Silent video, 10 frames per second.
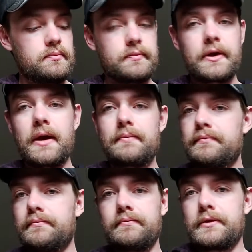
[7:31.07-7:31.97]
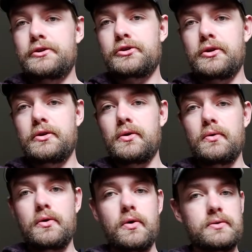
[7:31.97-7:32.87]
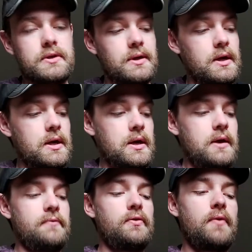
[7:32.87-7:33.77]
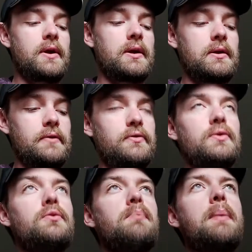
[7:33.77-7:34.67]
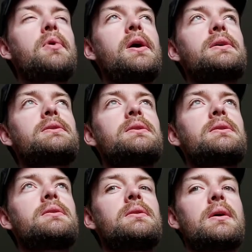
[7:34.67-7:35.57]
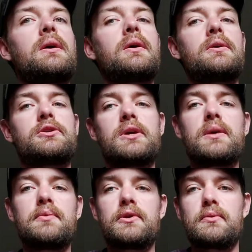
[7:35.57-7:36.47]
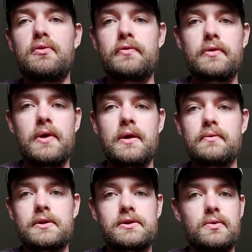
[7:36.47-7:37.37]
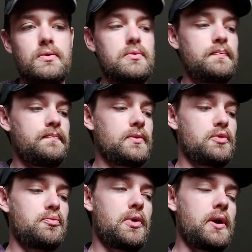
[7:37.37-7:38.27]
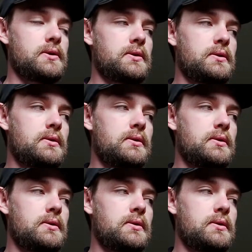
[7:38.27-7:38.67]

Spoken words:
again, it's just good to know the notes. If you memorize the shape and you can move it around, that's cool, but